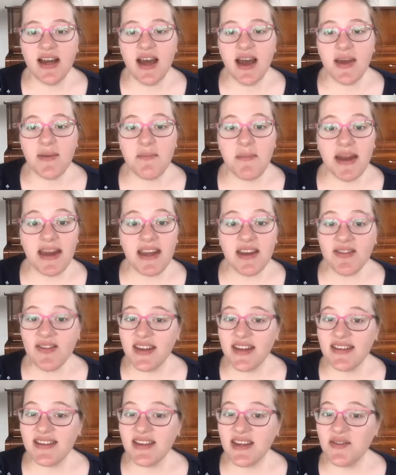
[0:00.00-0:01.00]
Many of
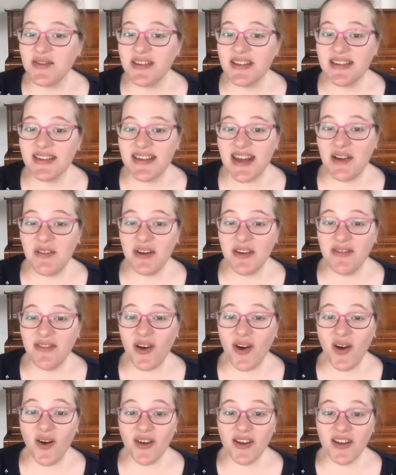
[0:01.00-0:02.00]
these services now
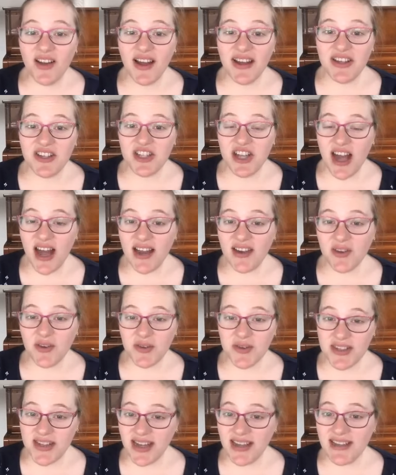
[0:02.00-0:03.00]
offer online chat
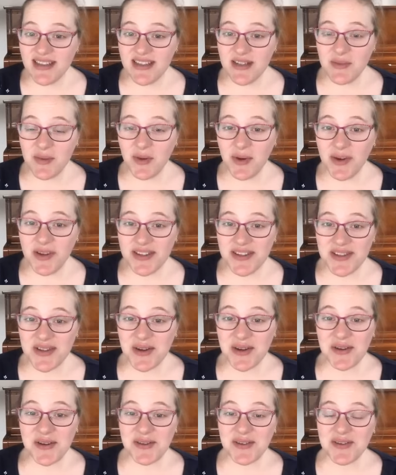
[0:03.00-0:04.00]
or text support, so
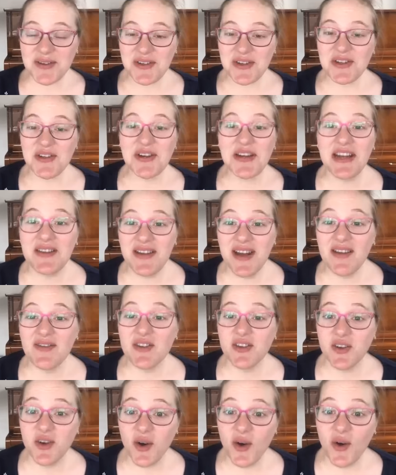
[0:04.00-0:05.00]
you don't even have
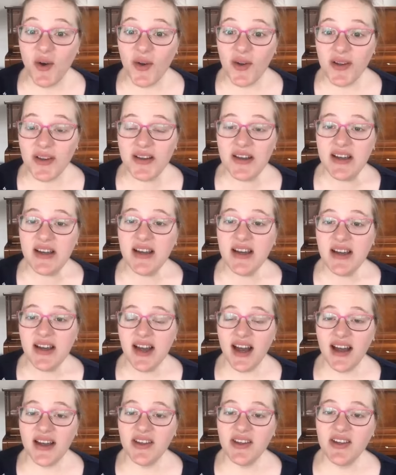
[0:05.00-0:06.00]
to call.
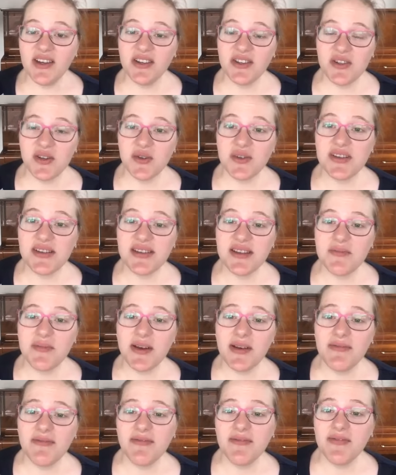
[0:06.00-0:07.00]
You can talk to
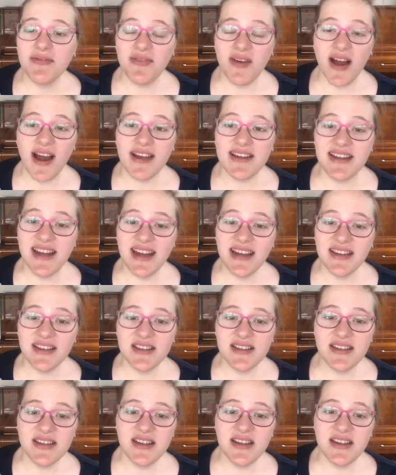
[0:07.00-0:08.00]
someone via text.